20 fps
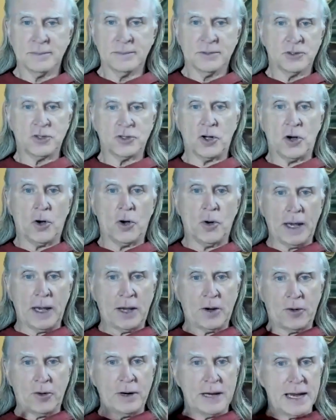So
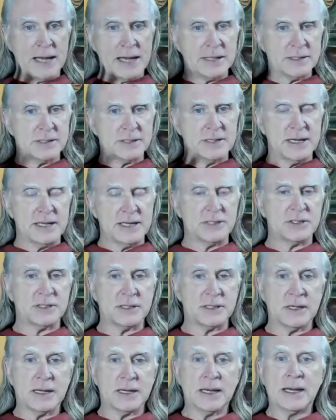it creates
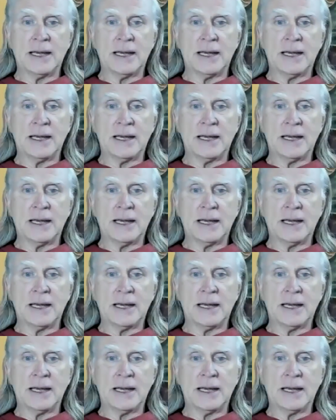this